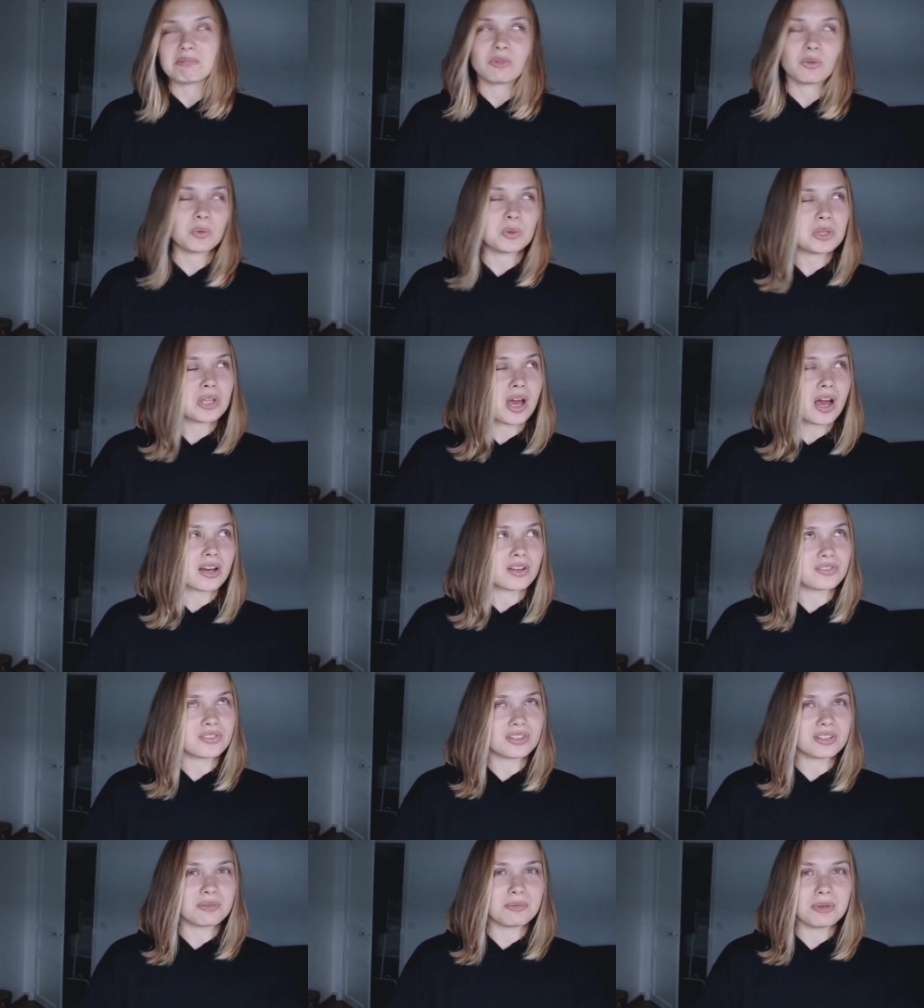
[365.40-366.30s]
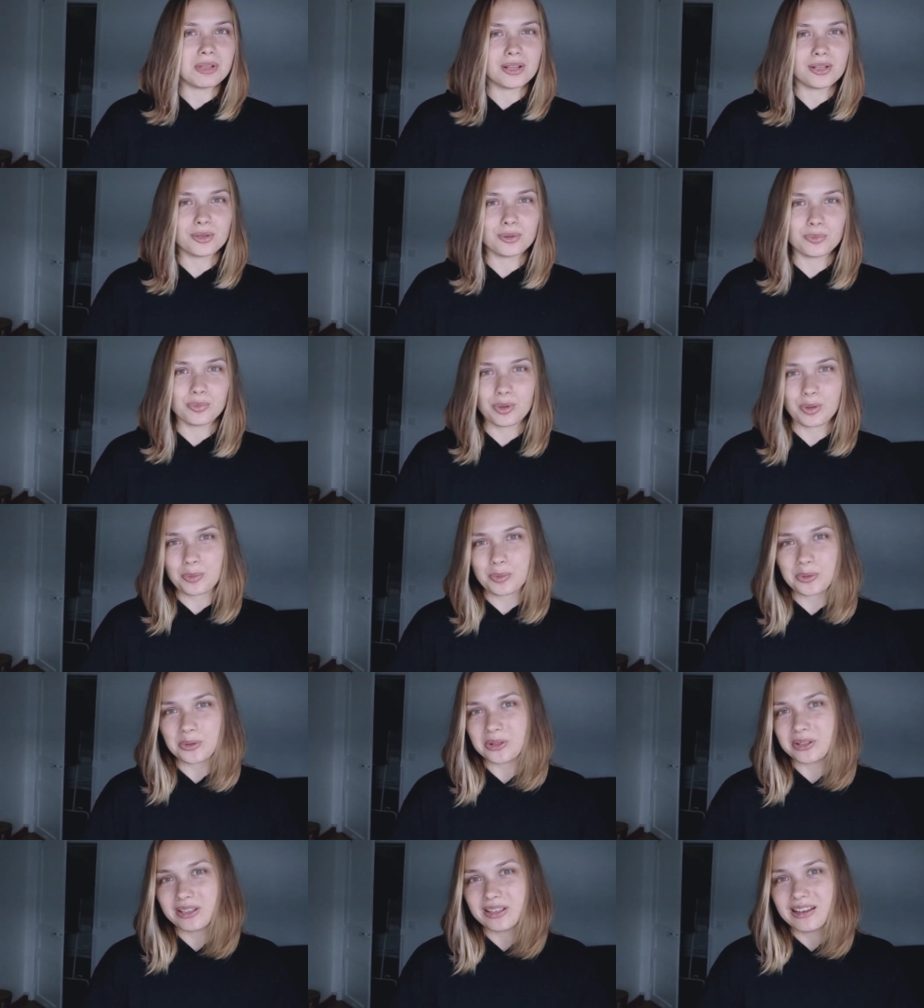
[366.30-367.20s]
100 million
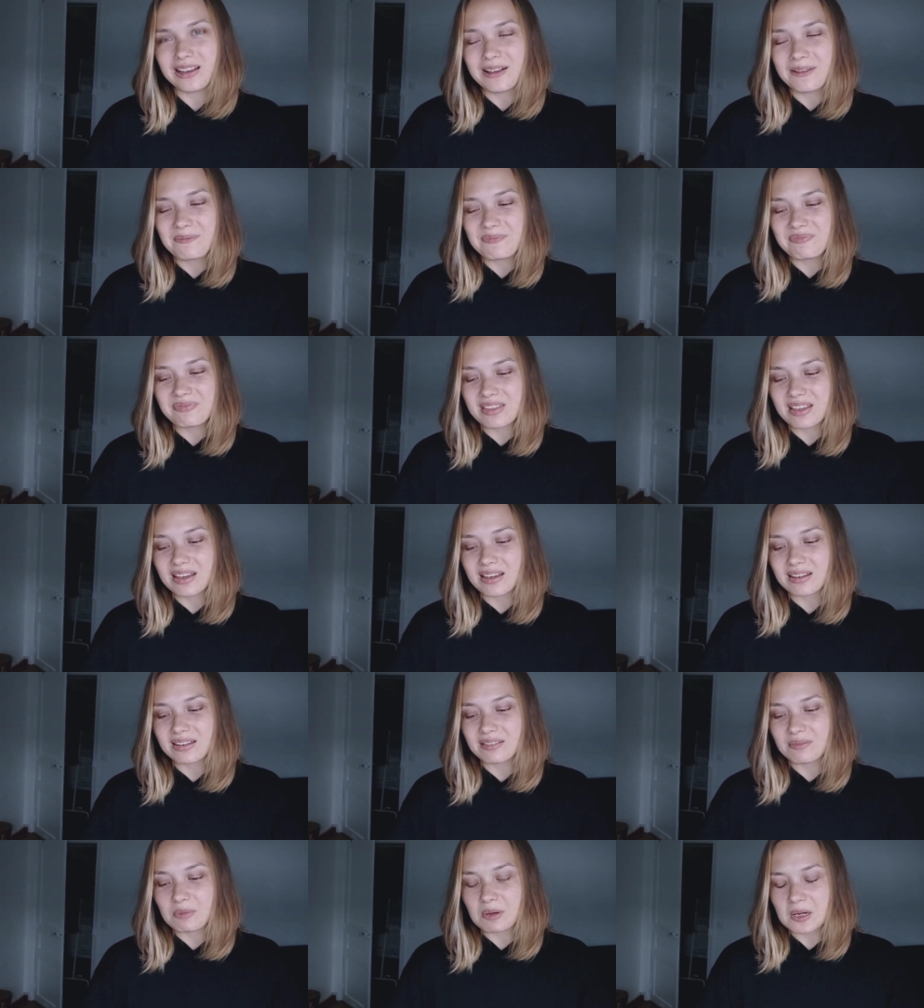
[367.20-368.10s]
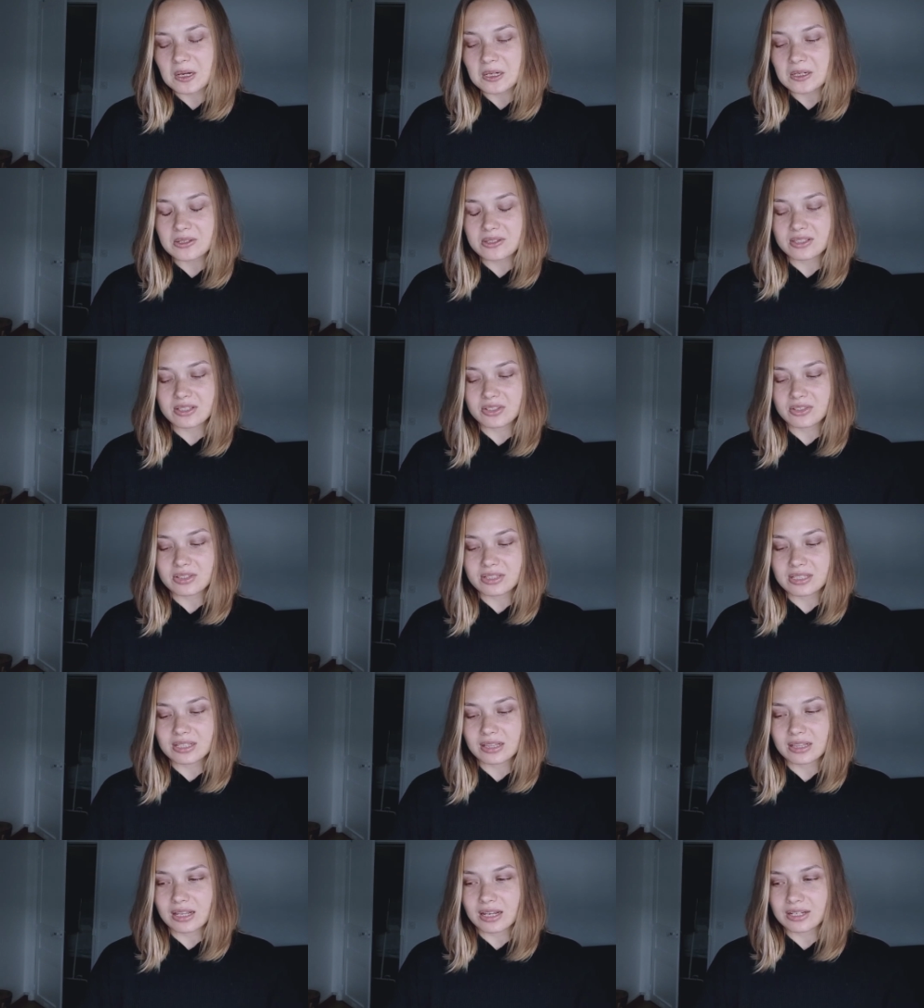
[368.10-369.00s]
people uh, because there
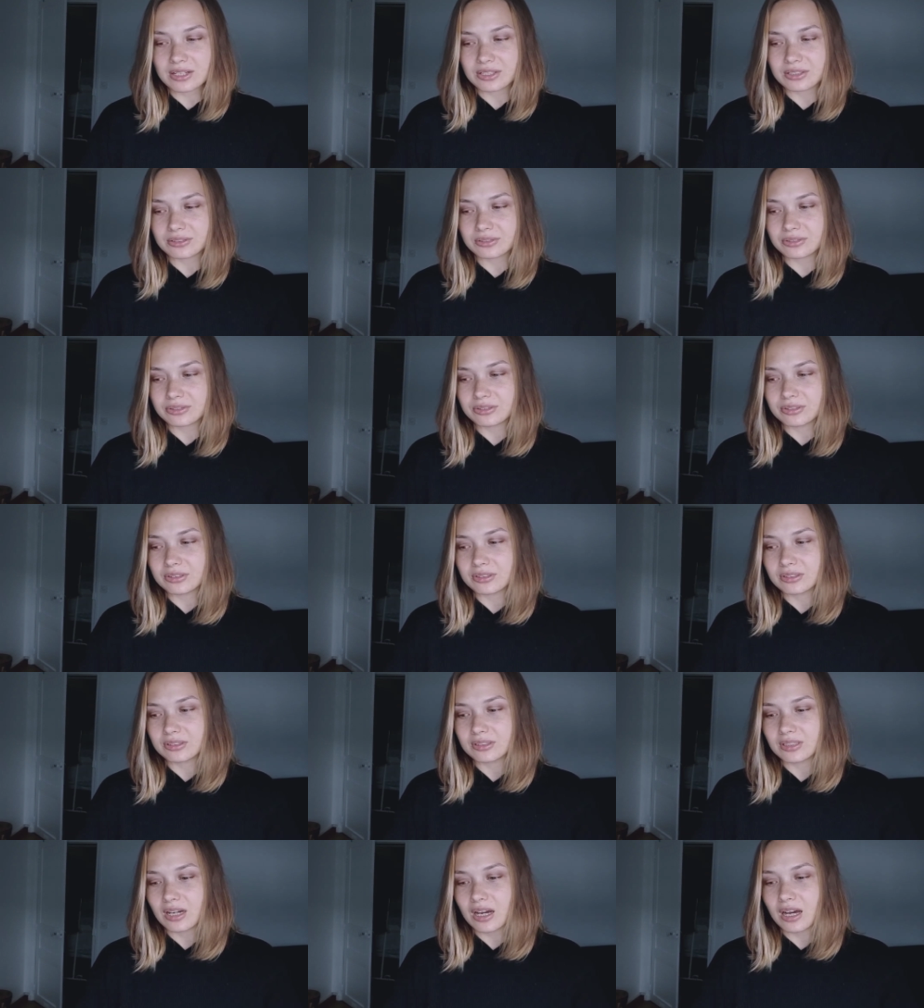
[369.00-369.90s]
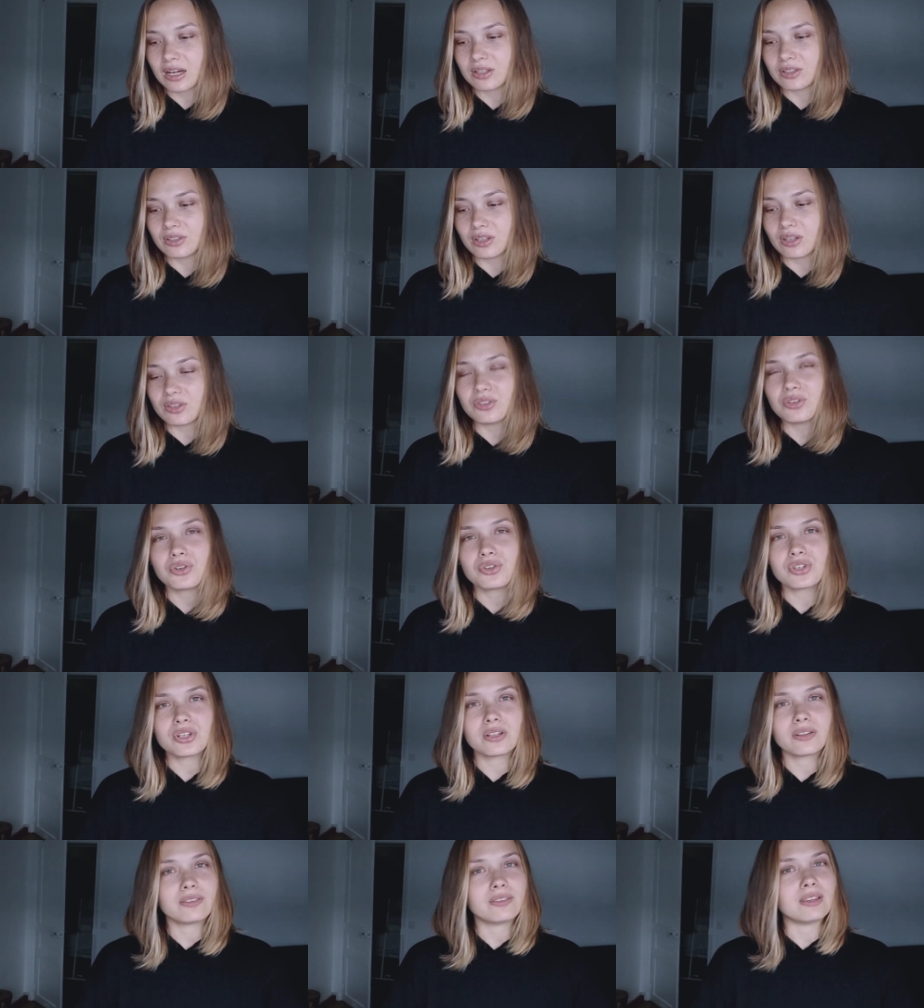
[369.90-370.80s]
is a lot of un
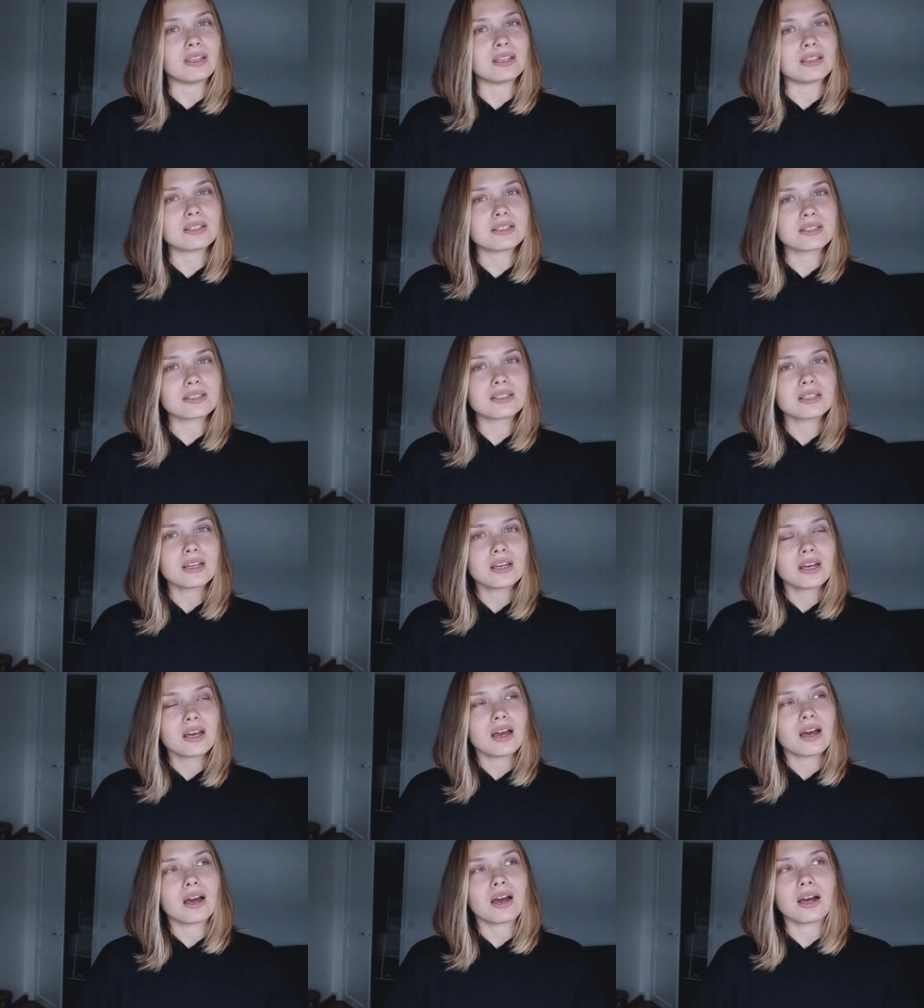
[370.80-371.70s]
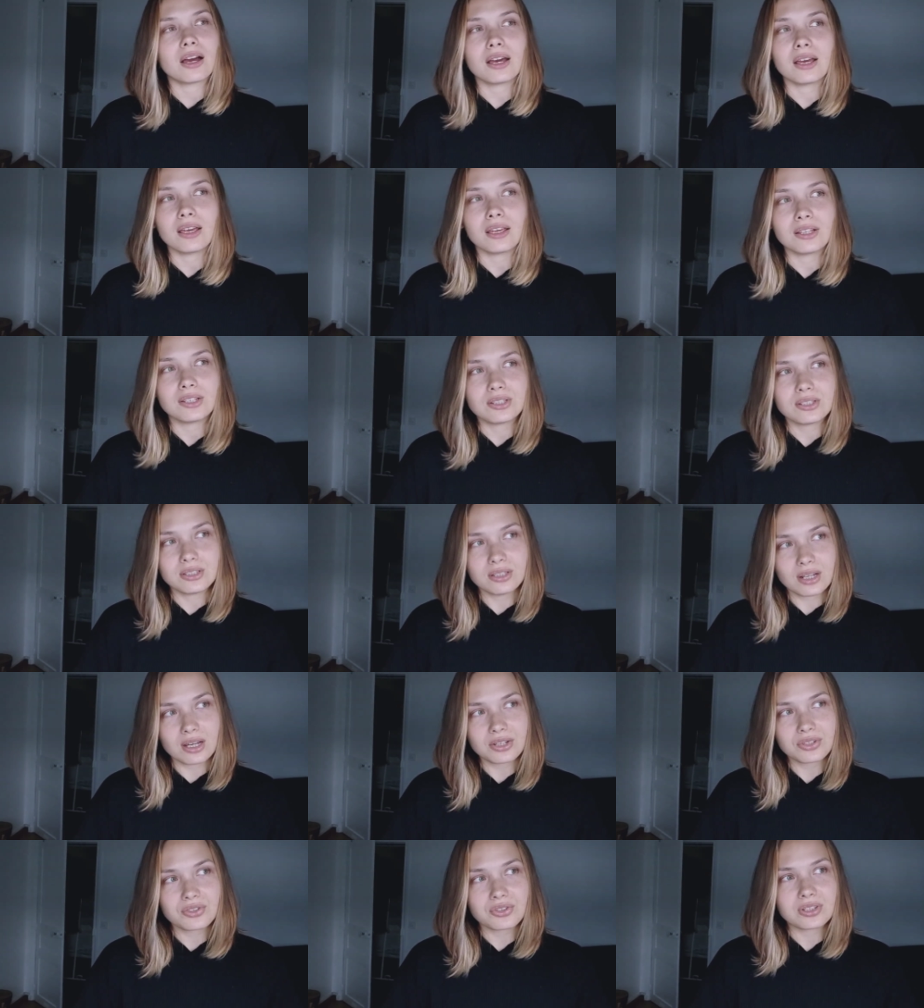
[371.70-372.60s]
unusual things I
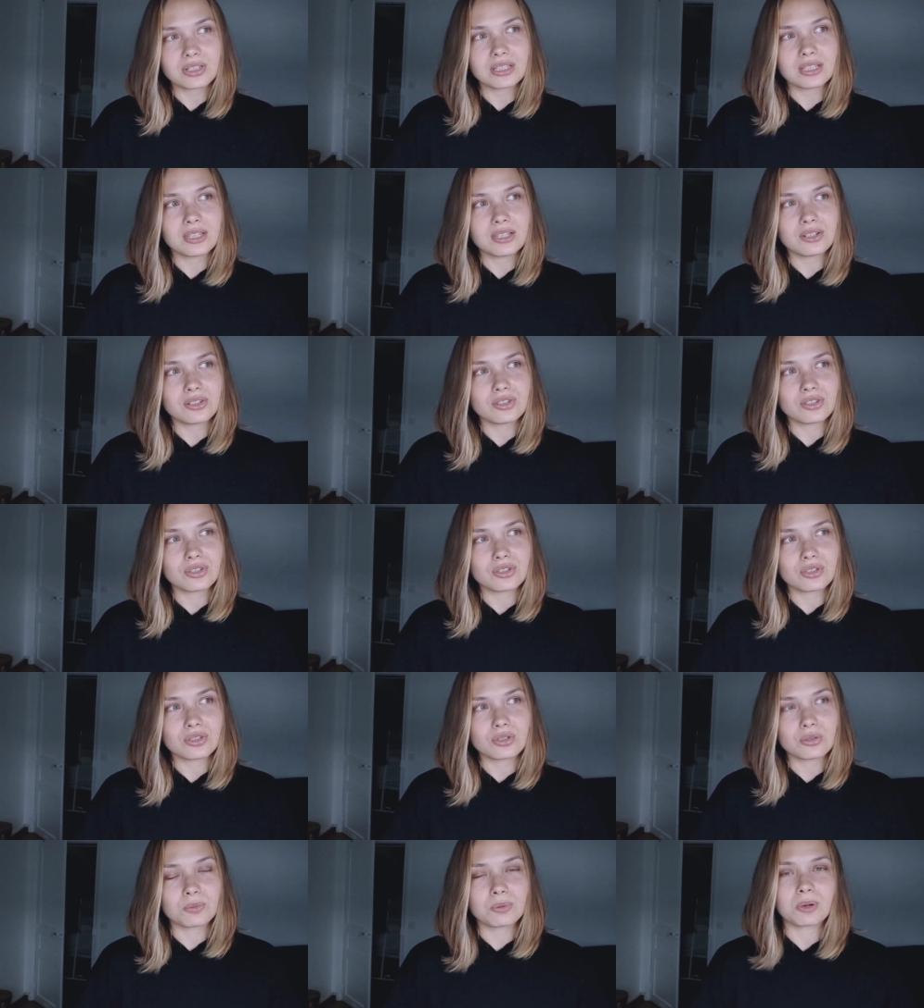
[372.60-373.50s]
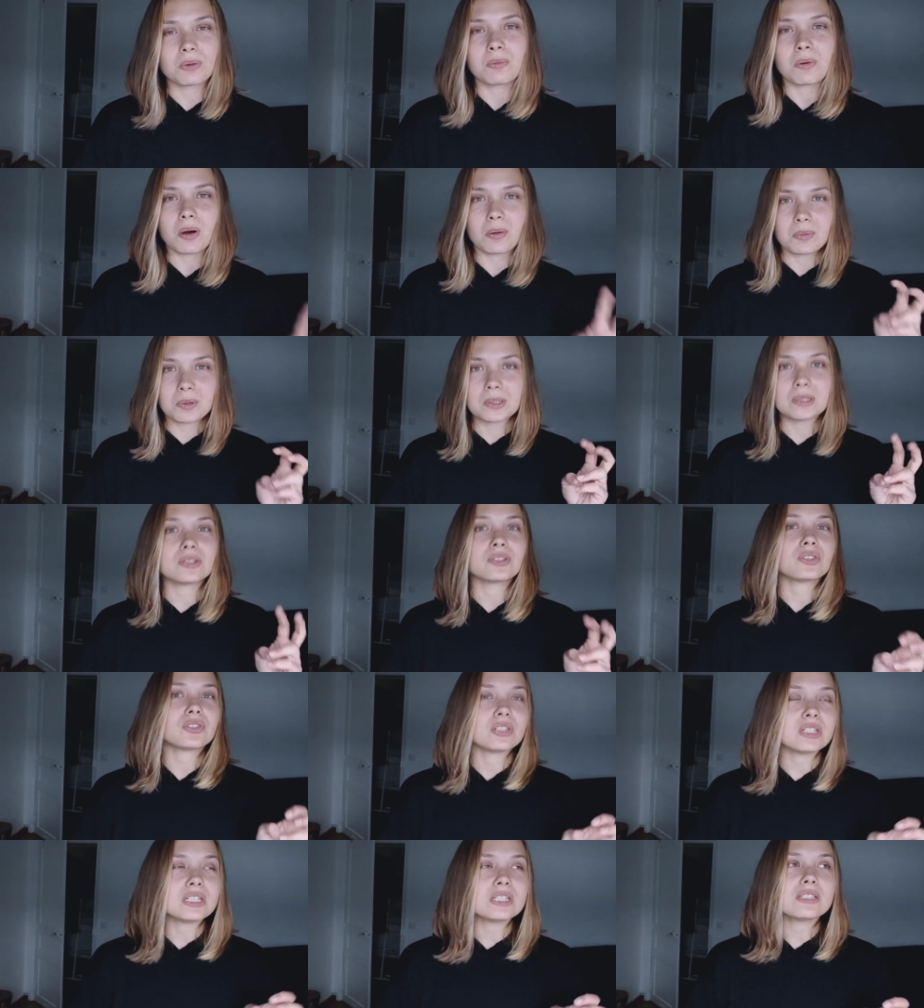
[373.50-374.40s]
naturally ingest super popular
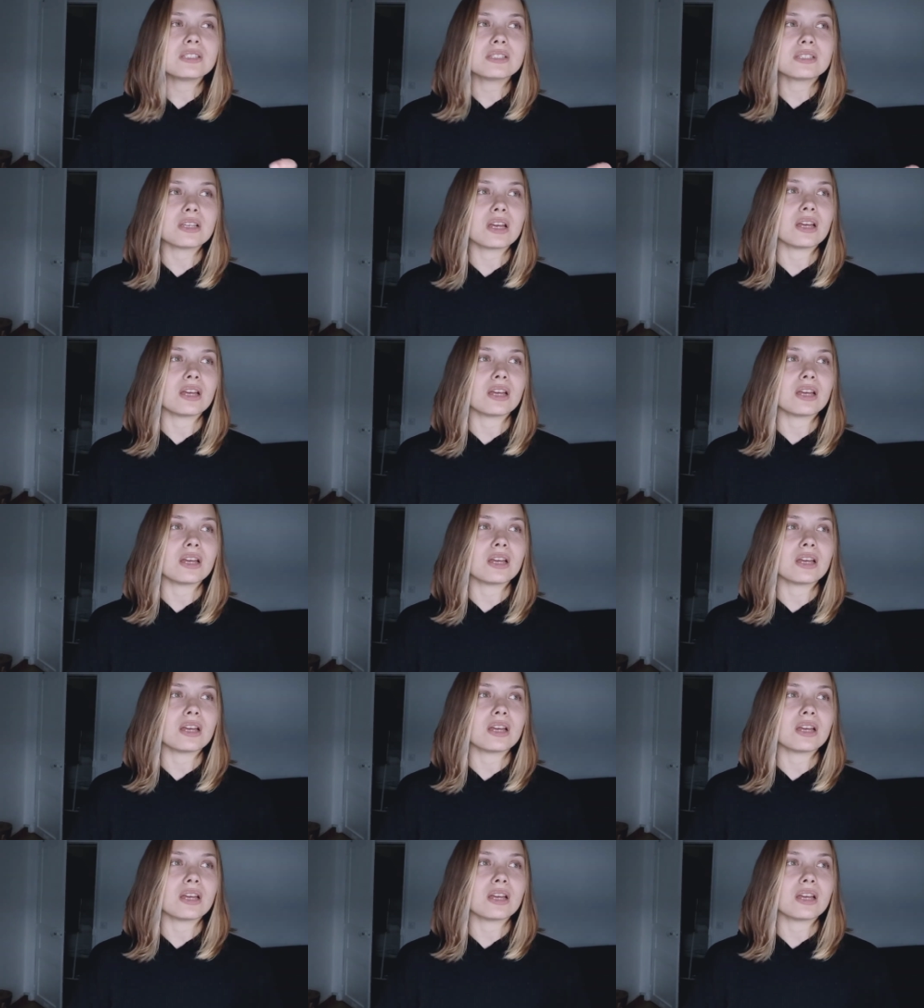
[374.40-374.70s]
trends.